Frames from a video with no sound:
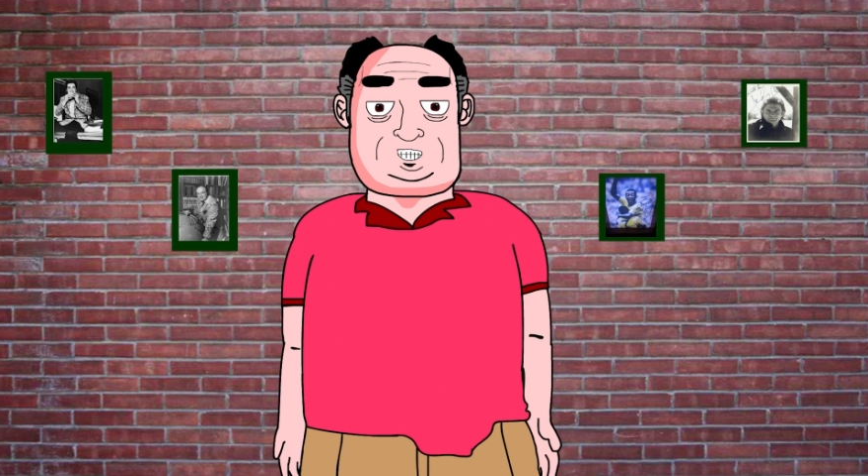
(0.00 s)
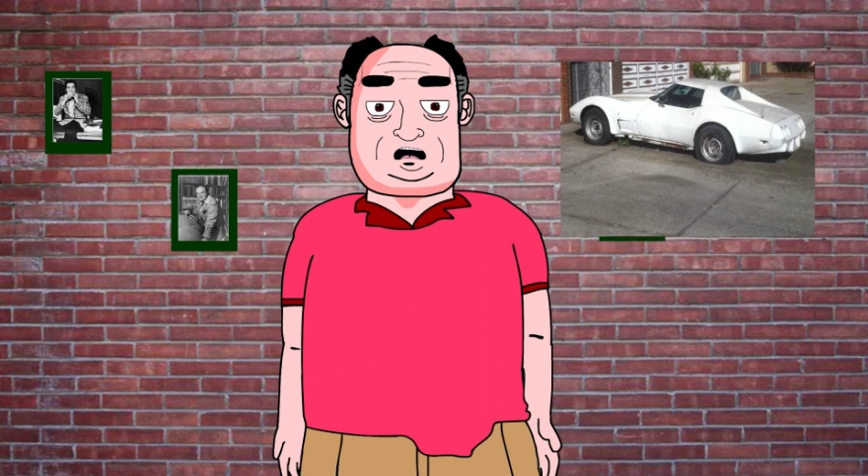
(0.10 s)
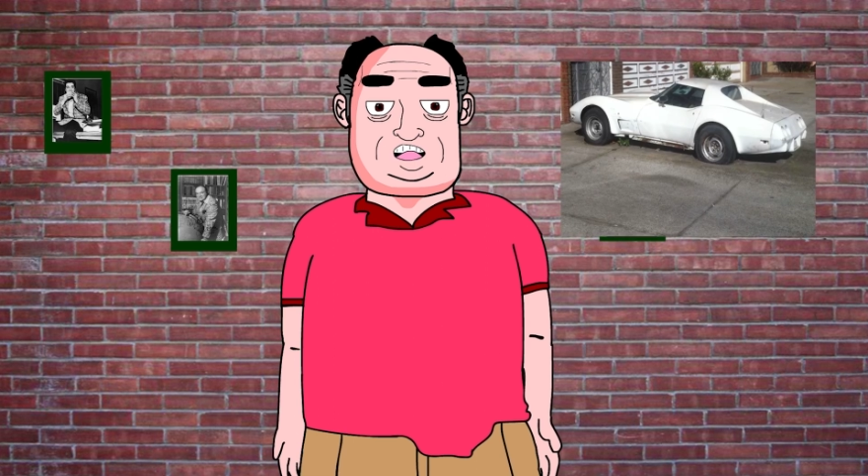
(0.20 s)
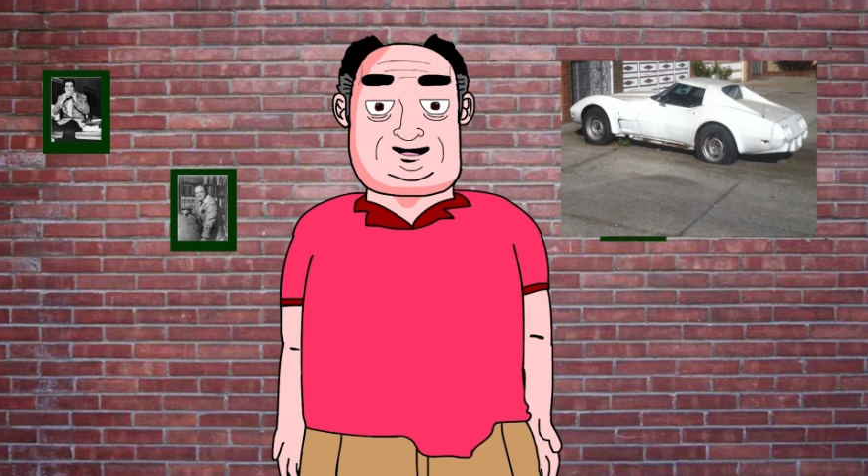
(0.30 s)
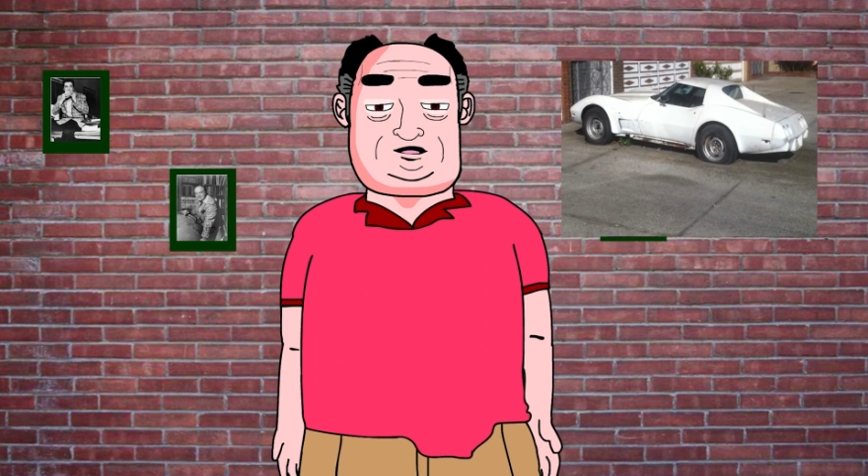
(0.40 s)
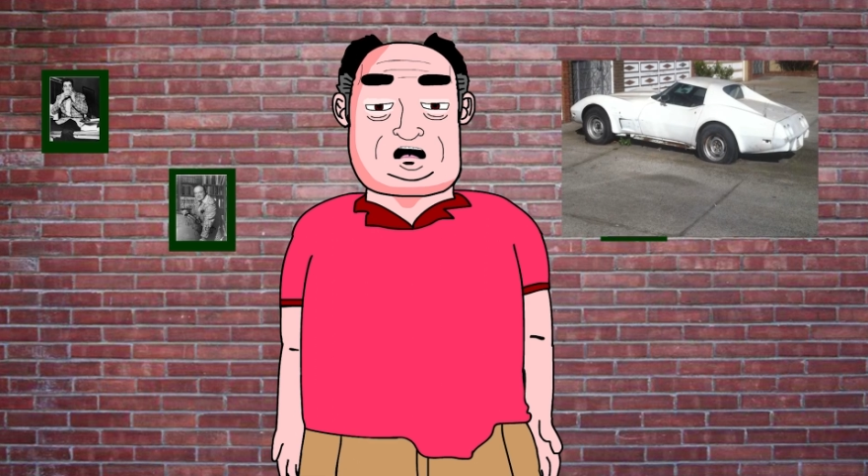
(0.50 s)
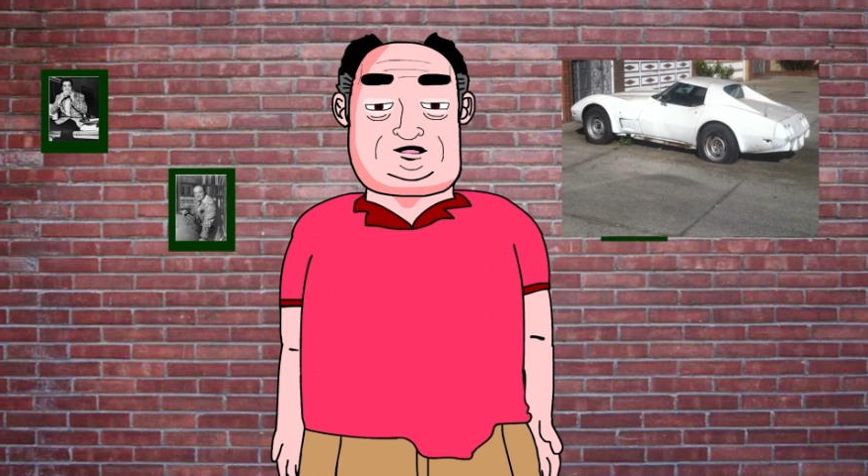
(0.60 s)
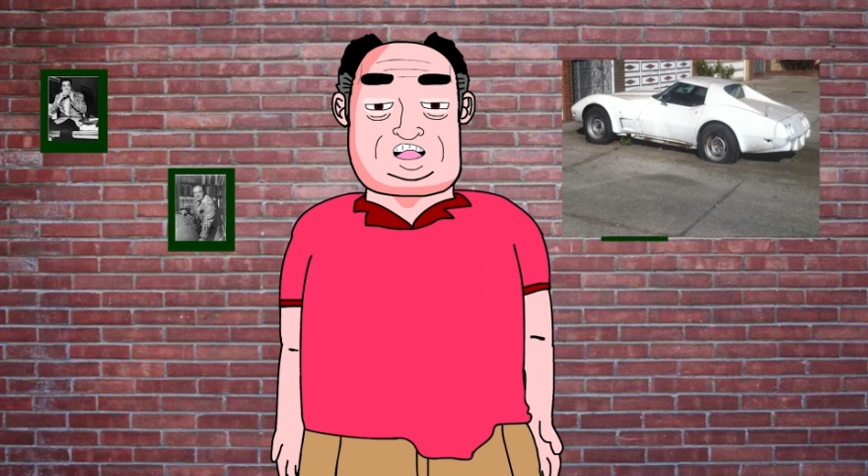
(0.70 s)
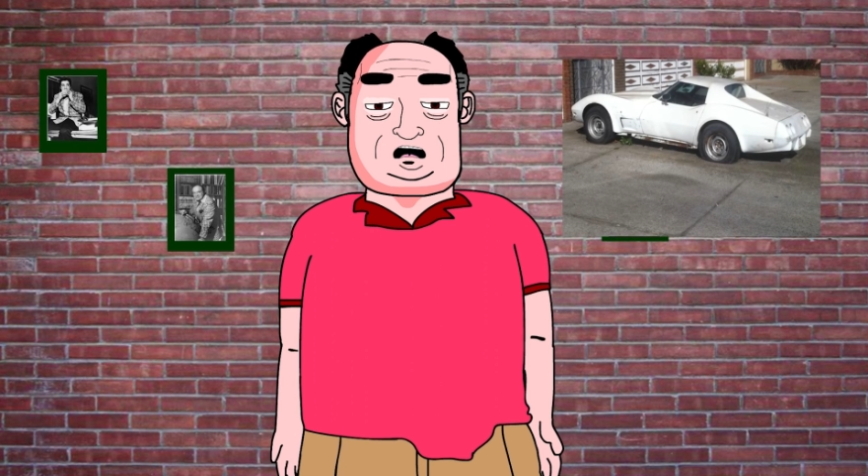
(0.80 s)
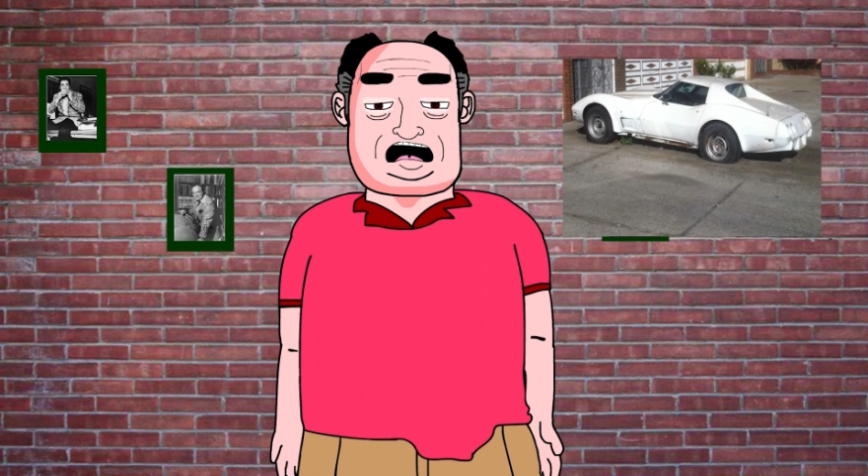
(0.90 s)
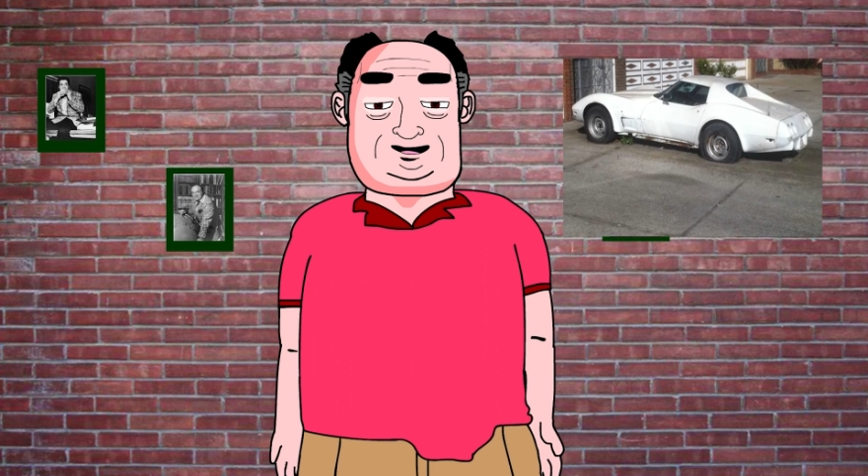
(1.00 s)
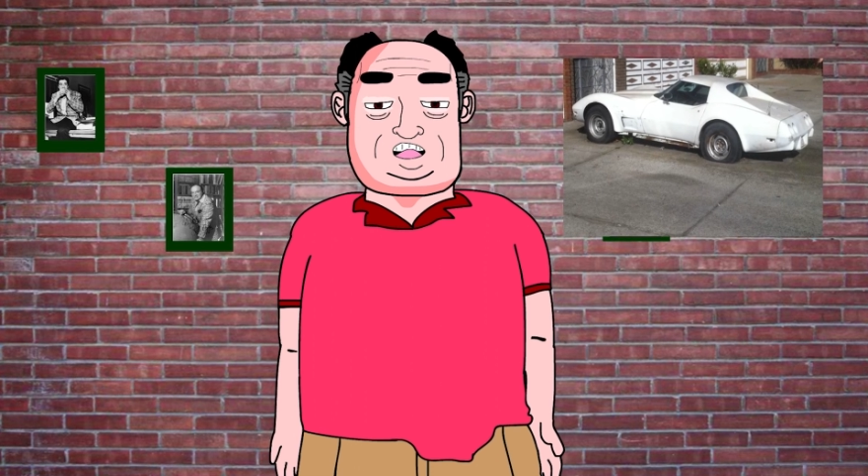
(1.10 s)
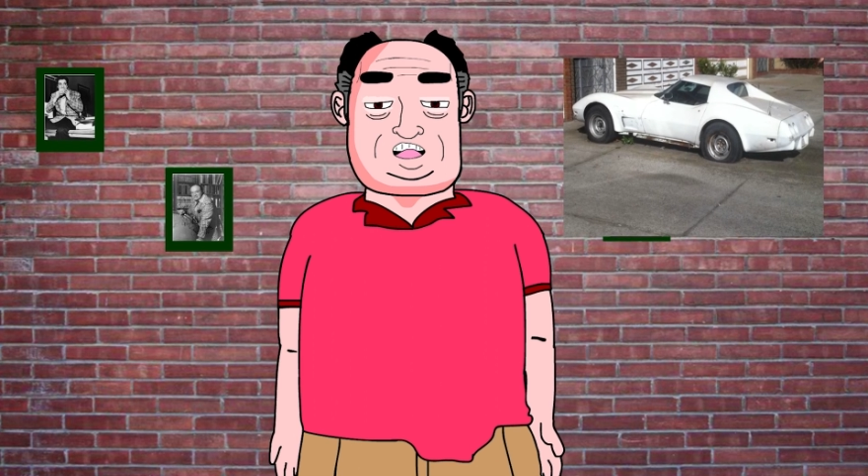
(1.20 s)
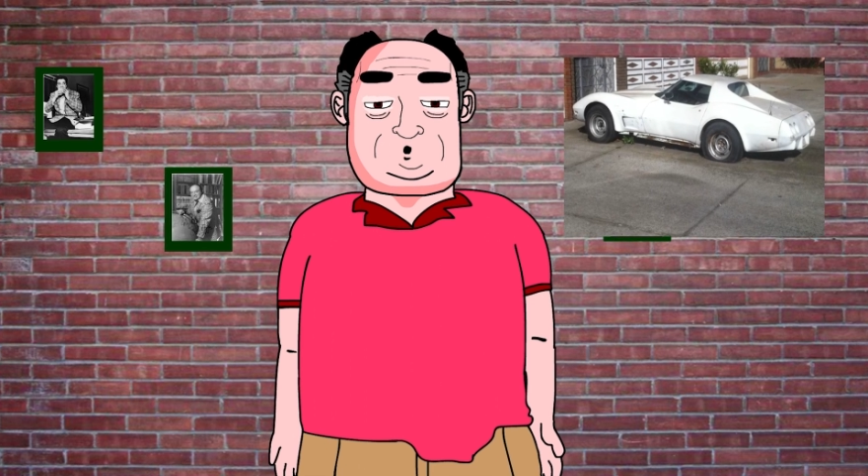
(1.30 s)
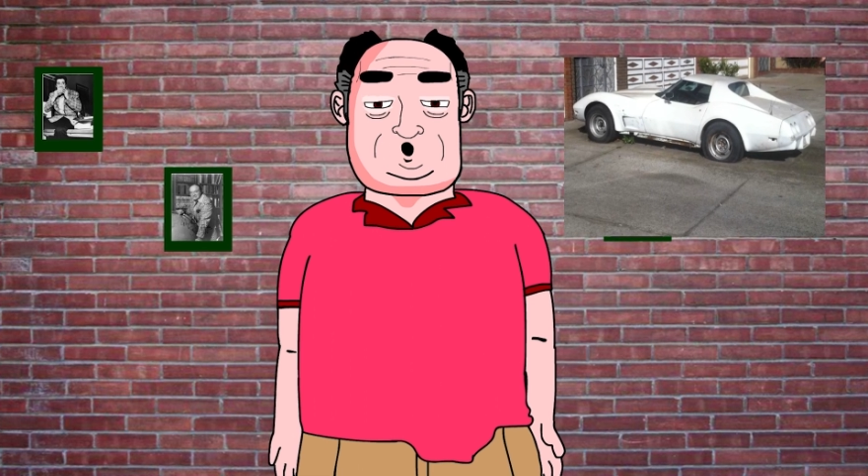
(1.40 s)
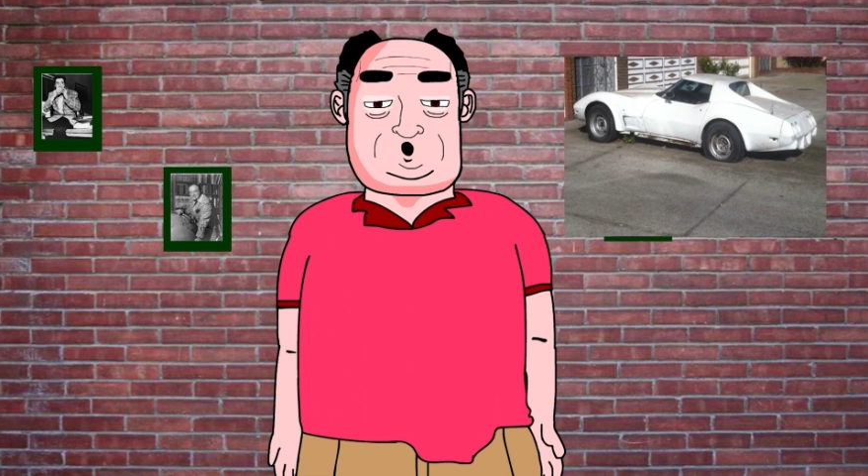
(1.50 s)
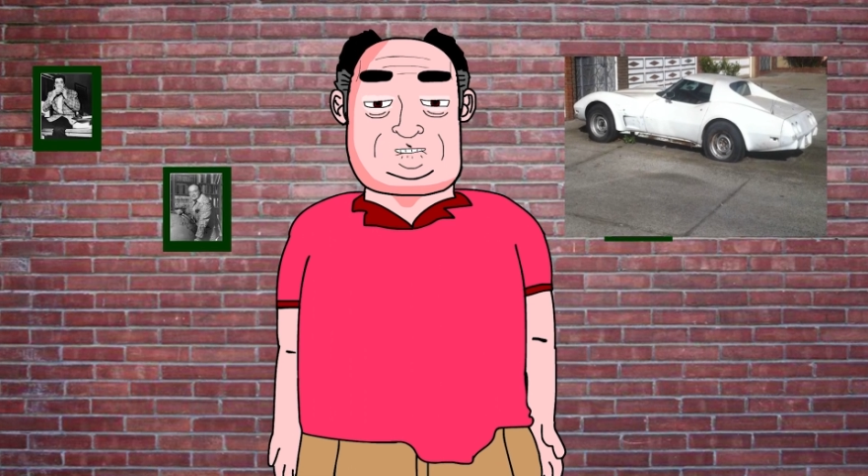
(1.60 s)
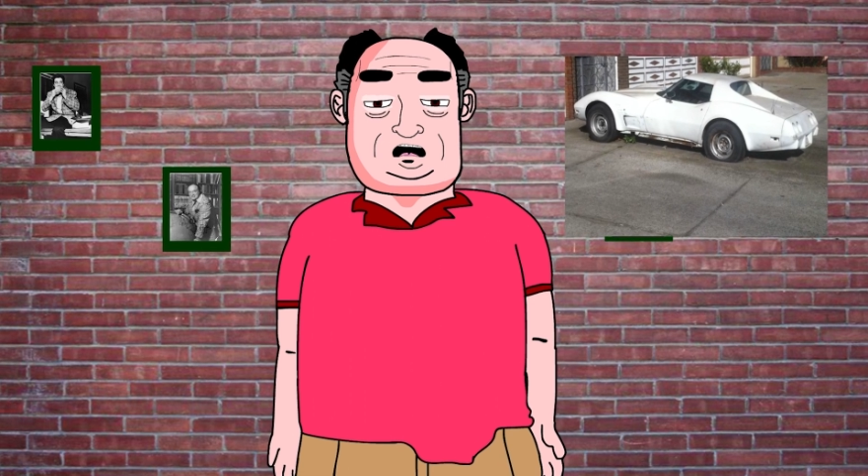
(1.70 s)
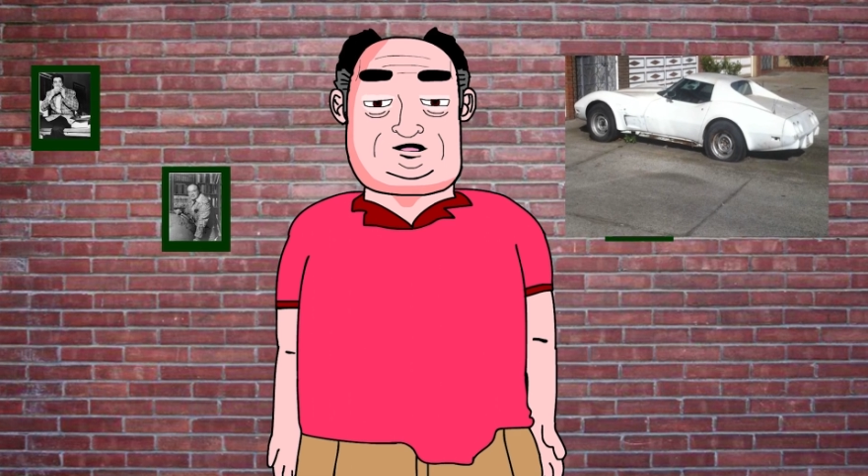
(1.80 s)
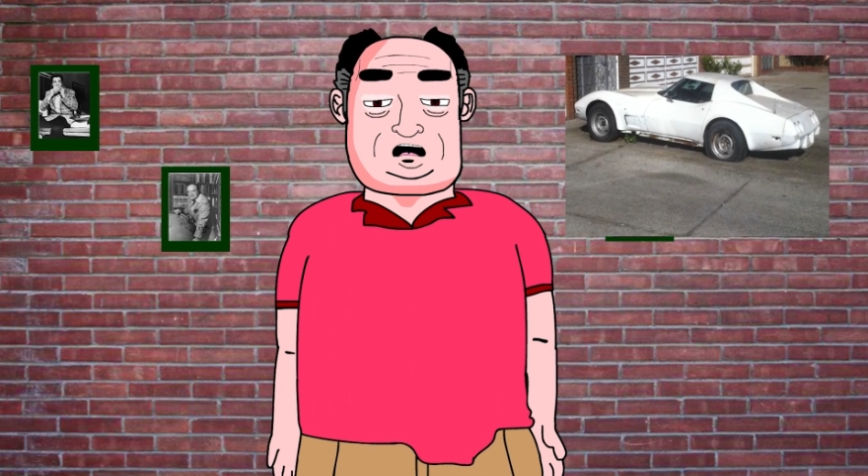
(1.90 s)
And help me get this 99
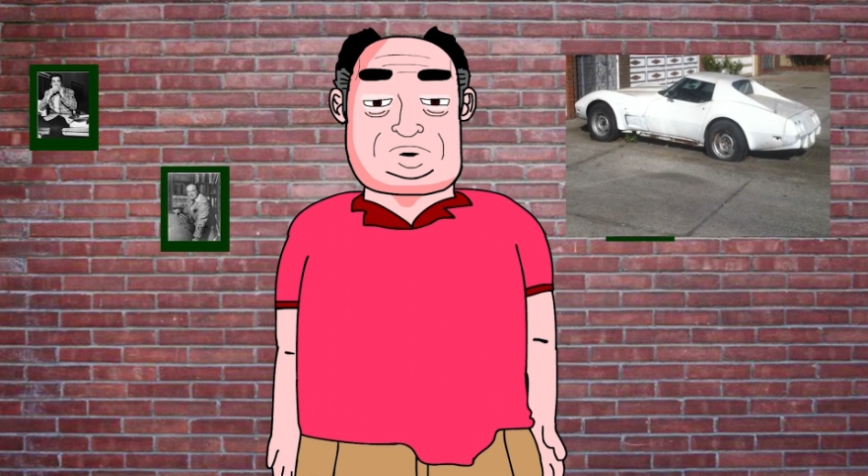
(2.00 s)
that.